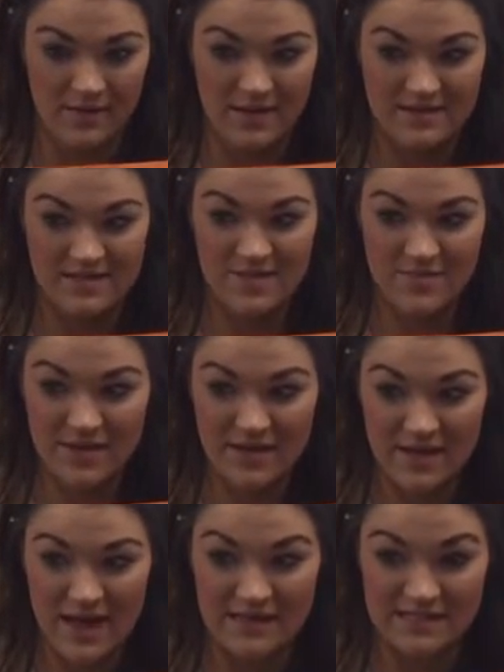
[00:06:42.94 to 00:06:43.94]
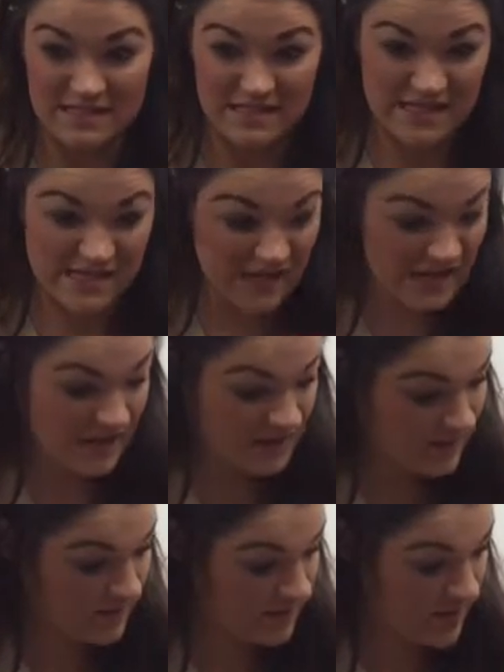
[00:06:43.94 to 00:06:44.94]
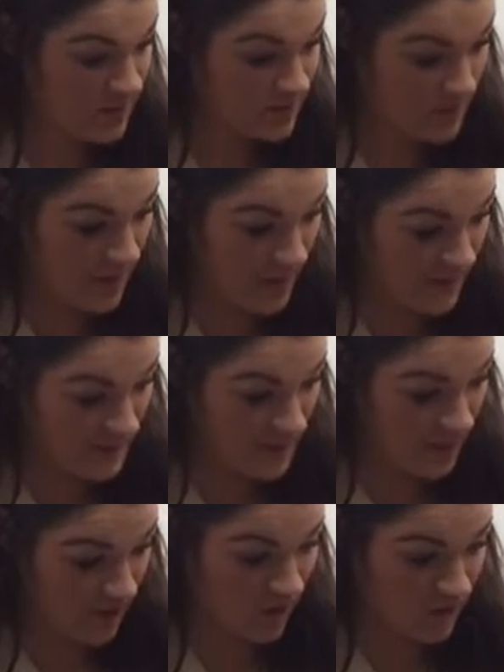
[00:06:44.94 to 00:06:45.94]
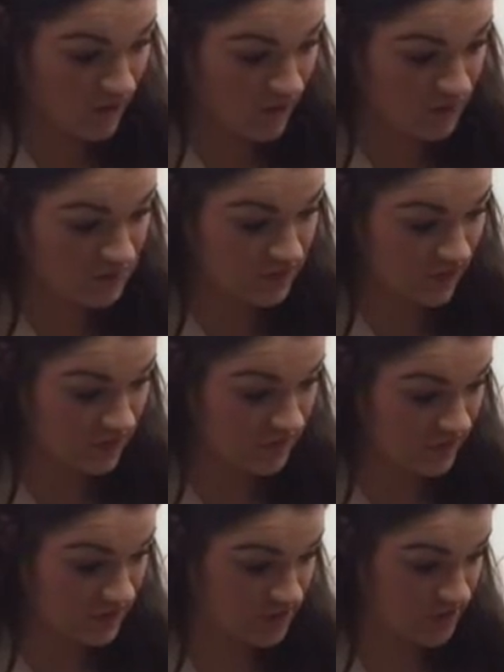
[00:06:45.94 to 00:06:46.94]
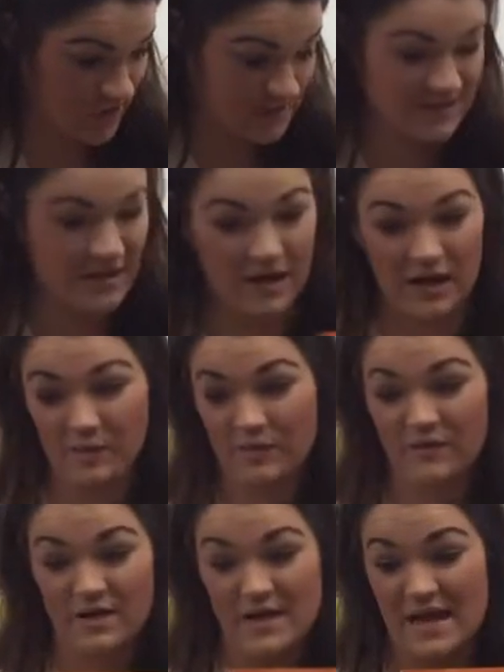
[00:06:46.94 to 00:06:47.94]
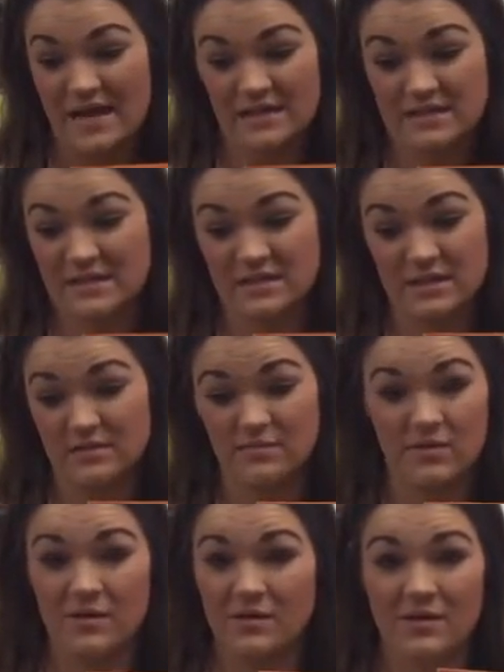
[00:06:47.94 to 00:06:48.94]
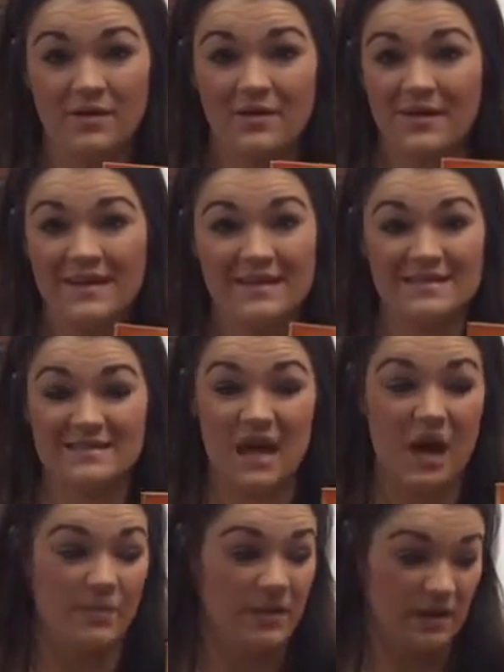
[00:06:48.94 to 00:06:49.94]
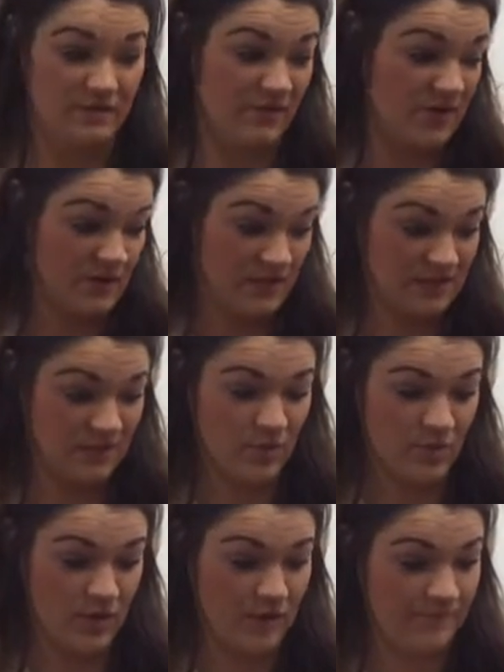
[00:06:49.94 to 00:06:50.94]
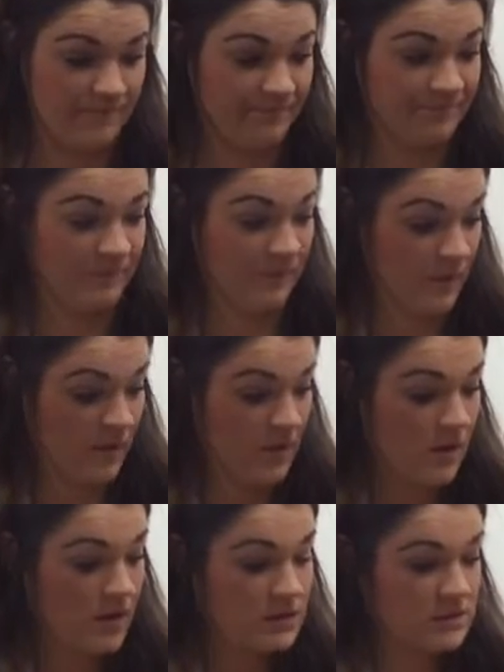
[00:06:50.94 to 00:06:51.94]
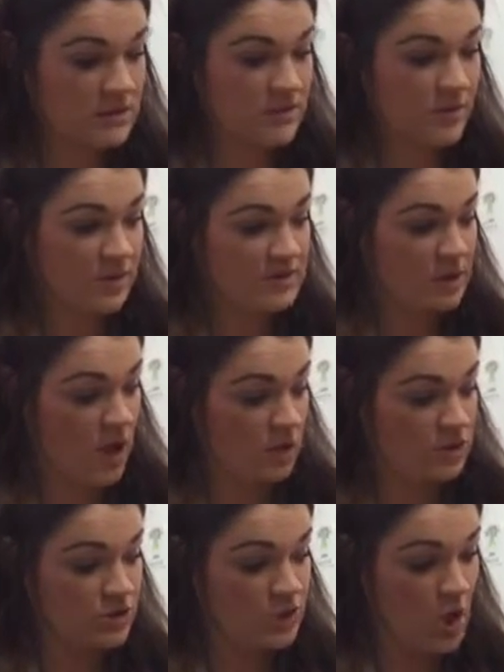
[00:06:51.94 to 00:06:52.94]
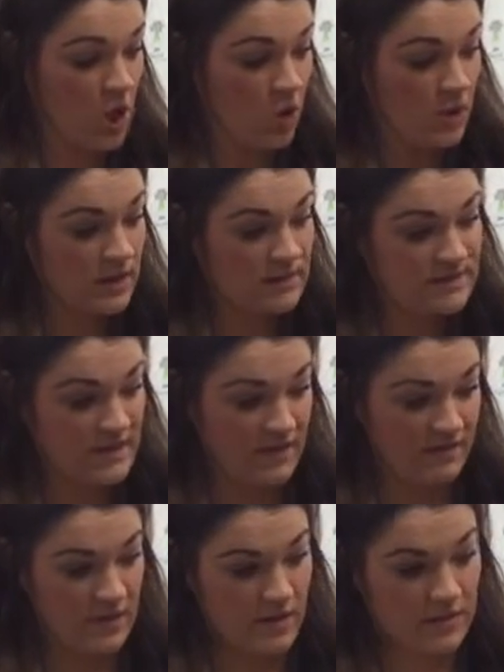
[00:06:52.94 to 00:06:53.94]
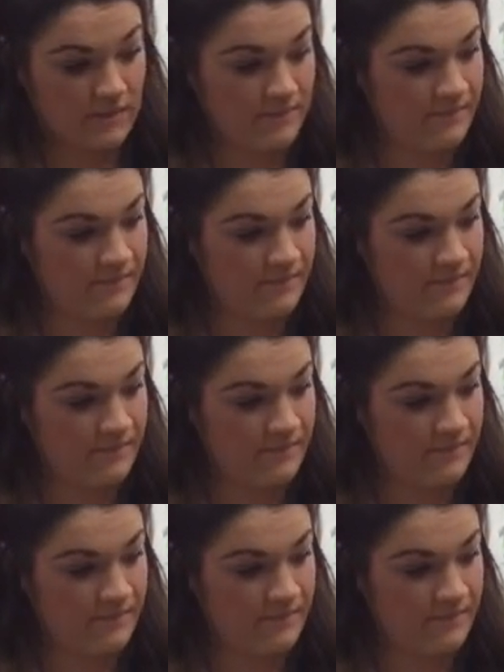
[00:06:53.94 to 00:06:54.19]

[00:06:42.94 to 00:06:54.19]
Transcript: Is he being kind of sneaky? He might knock over those goldfish. That's not going to be very nice, is it? He's not being a very nice boy. This book is called Know David.